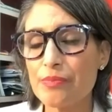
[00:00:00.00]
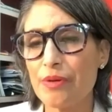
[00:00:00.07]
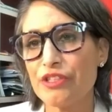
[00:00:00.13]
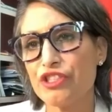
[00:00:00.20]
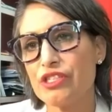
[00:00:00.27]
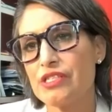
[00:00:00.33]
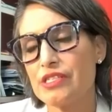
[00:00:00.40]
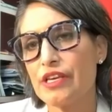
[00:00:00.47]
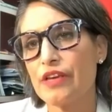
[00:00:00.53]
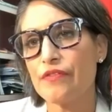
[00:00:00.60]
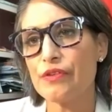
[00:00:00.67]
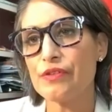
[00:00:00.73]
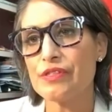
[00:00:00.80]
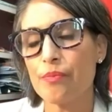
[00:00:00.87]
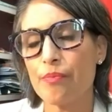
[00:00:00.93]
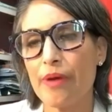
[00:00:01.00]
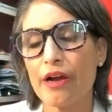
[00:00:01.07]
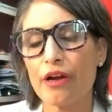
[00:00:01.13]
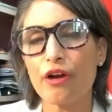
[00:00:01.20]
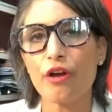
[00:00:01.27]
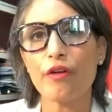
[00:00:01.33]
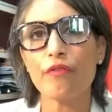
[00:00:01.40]
but just to give you some
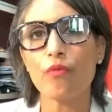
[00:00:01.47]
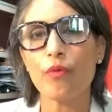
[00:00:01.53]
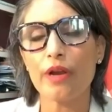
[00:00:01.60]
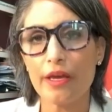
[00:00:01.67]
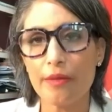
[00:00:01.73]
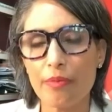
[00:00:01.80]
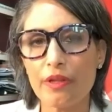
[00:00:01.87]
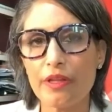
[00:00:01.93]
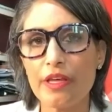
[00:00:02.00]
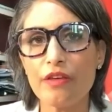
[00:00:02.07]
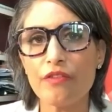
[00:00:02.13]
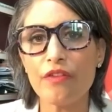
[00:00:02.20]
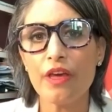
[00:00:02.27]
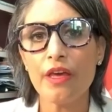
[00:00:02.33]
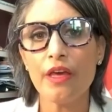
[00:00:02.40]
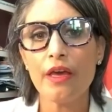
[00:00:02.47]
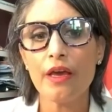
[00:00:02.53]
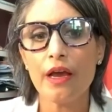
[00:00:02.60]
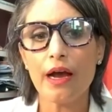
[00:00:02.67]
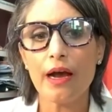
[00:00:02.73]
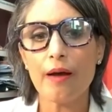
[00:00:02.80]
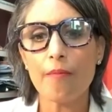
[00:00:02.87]
background of what I believe.
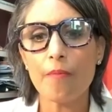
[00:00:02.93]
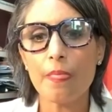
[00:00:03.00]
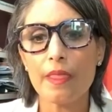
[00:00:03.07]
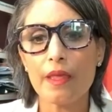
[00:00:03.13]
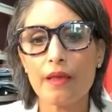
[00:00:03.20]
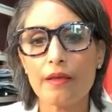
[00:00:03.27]
Um,